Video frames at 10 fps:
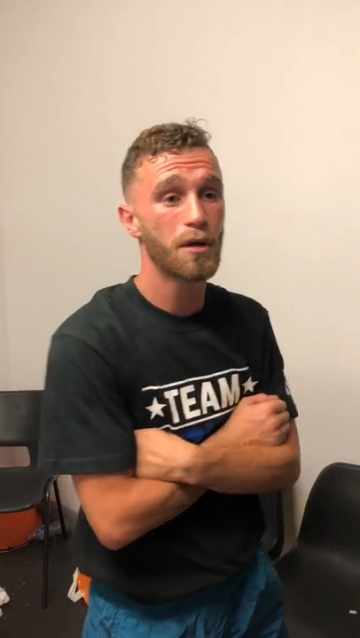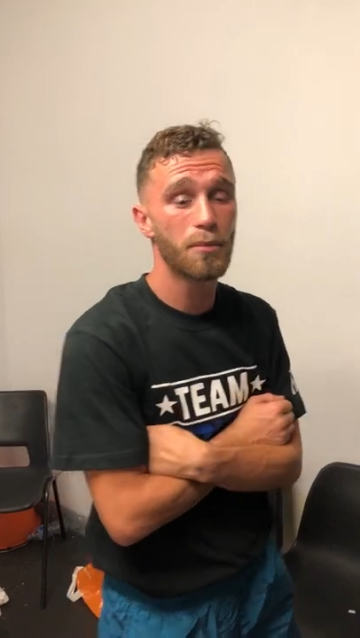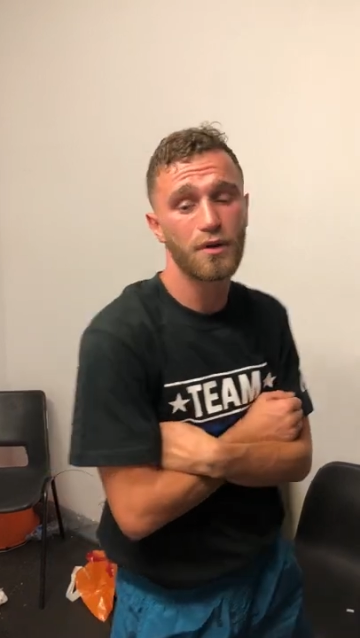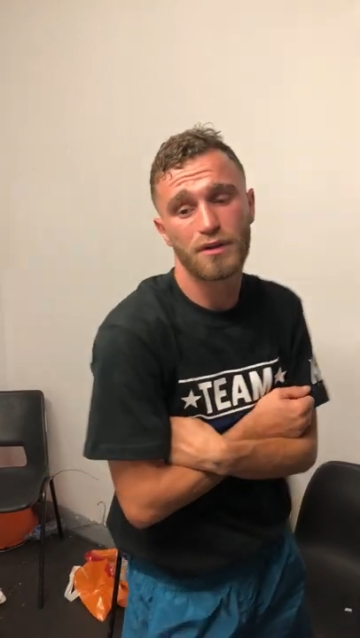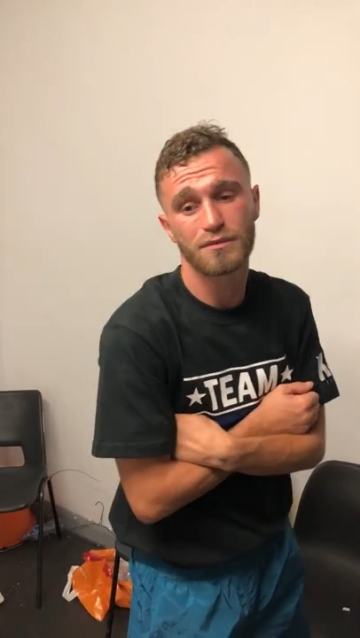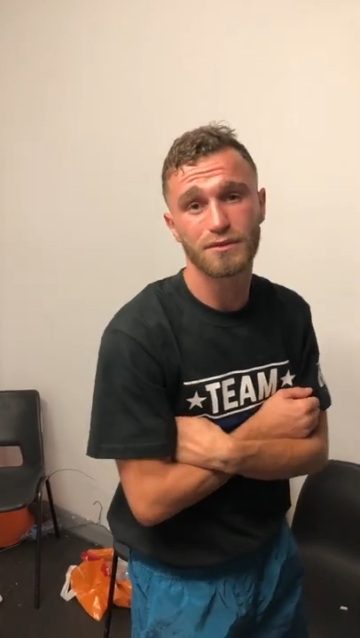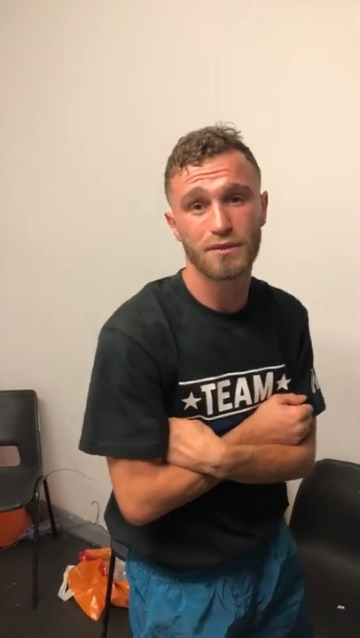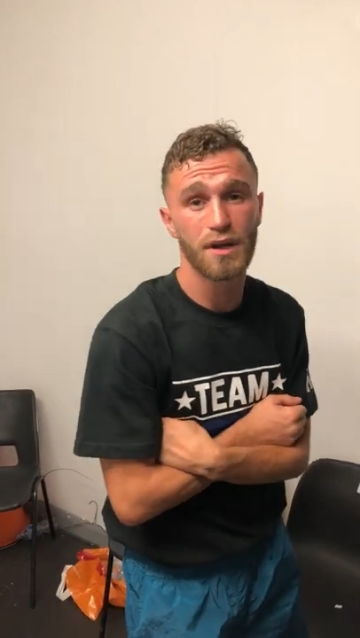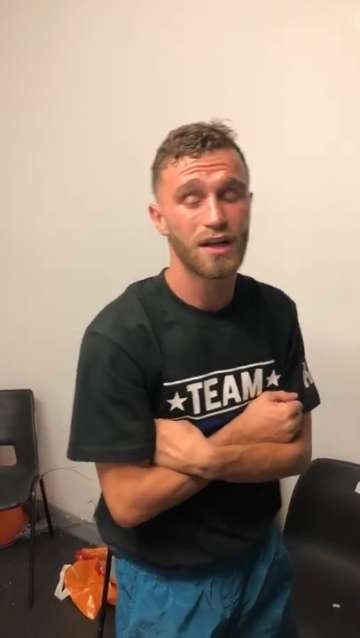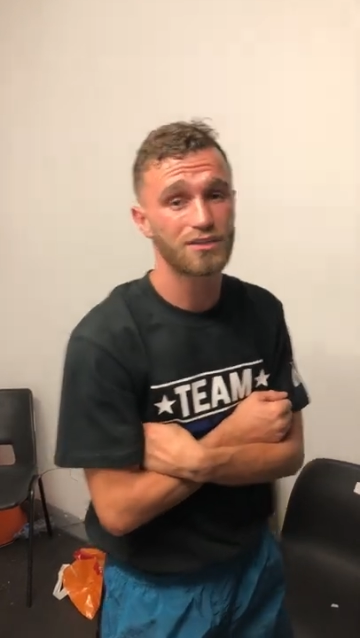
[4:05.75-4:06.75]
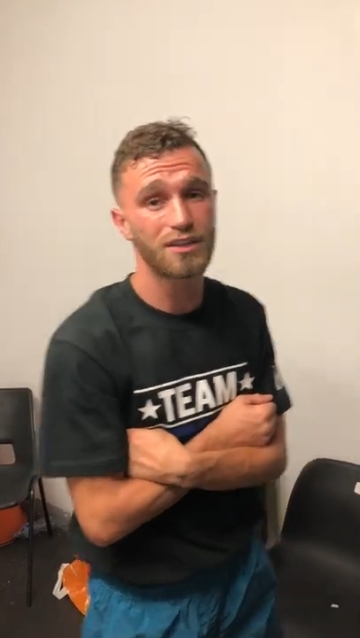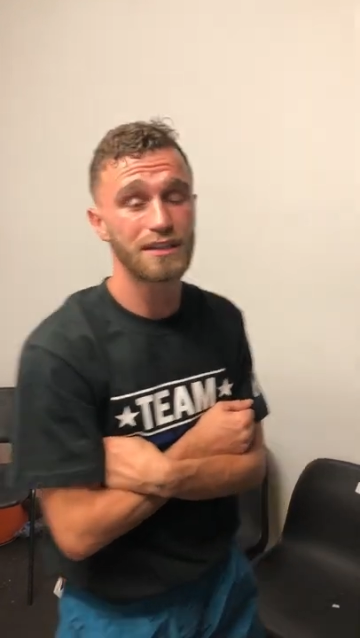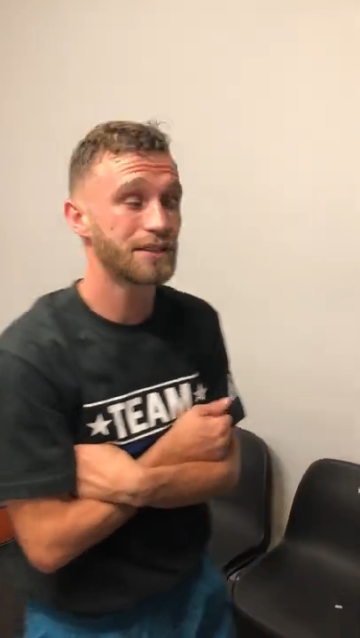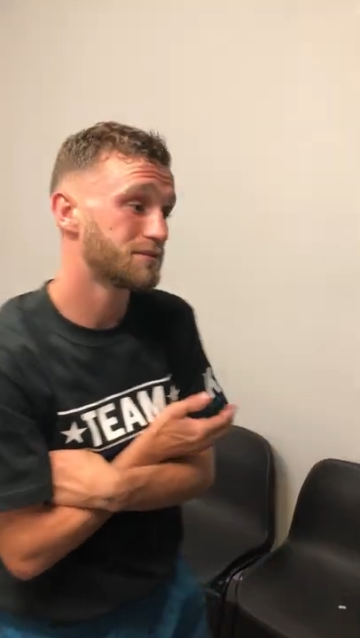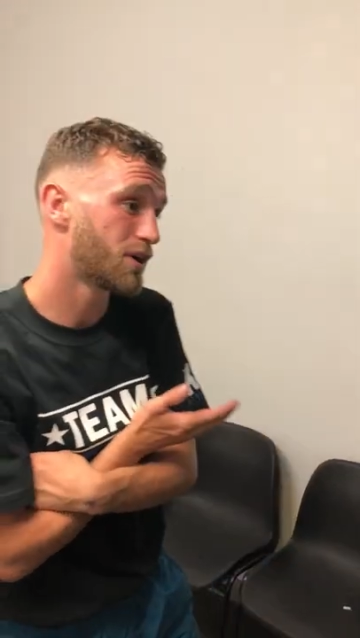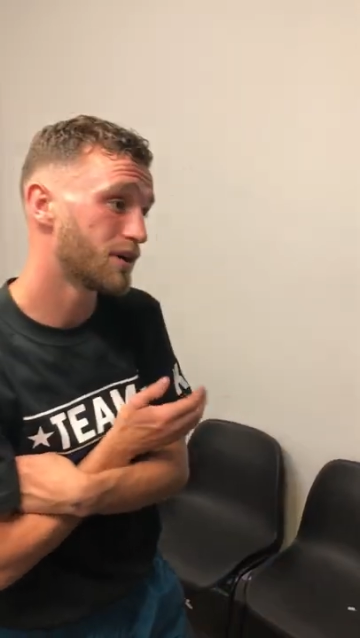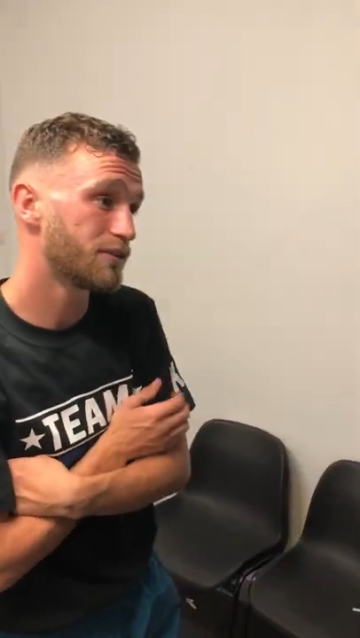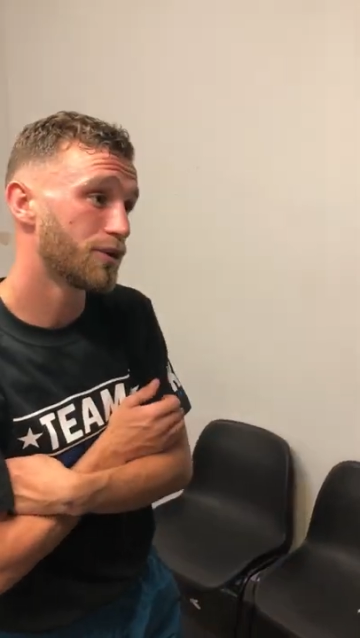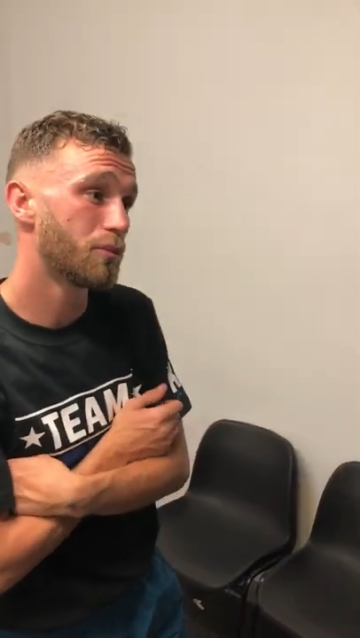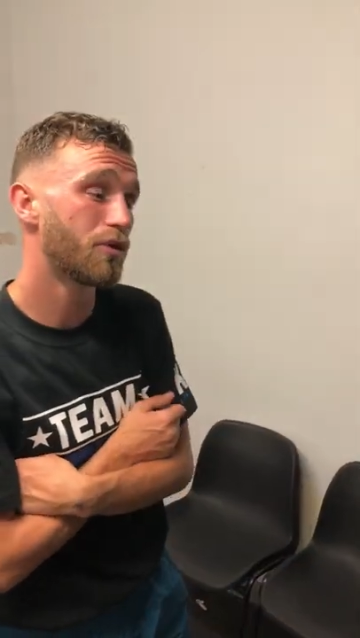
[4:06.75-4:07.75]
But it's only a
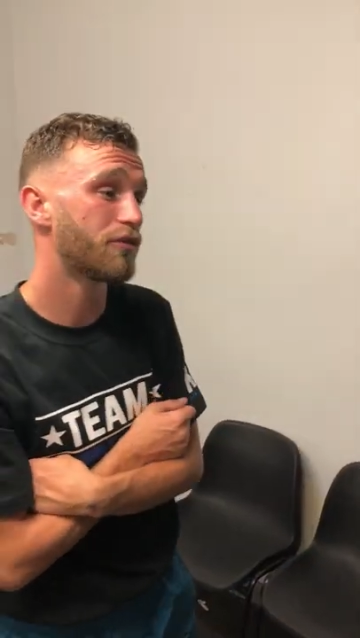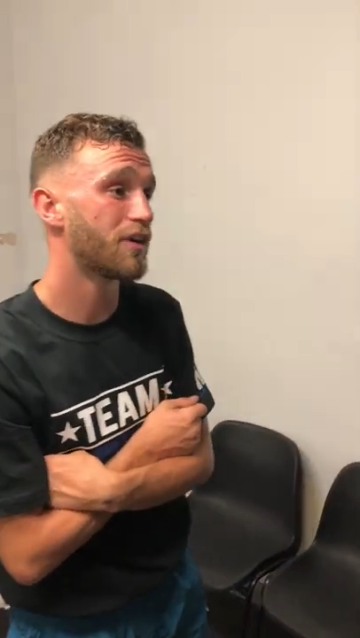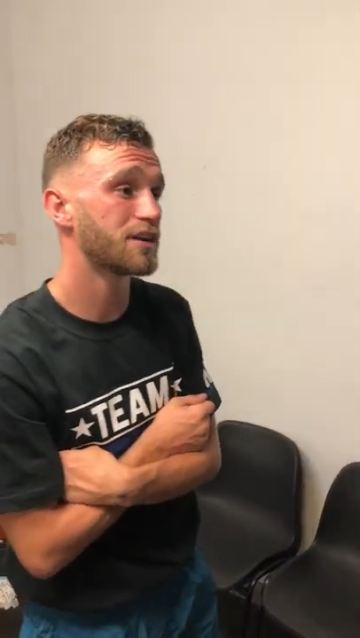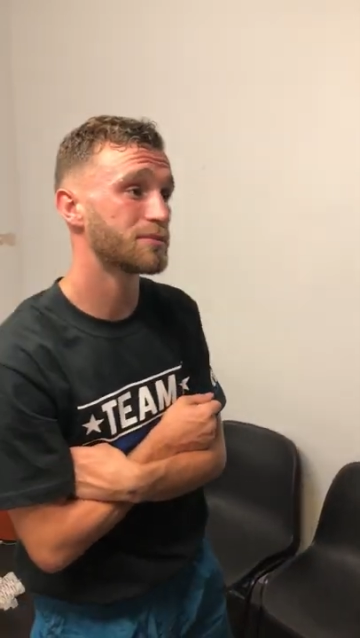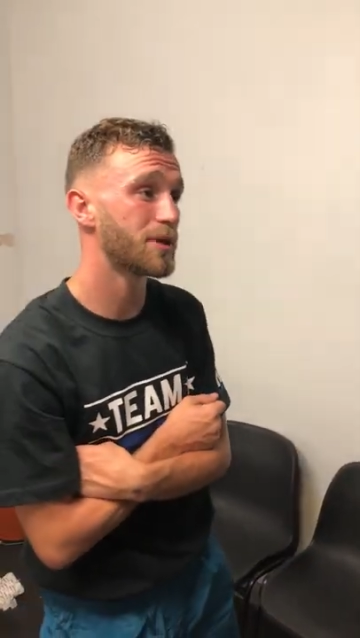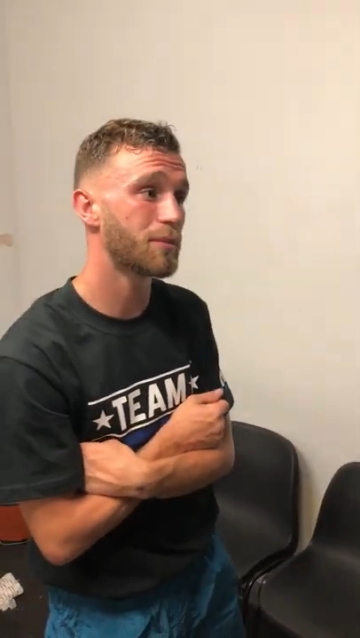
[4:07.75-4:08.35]
few more fights for me.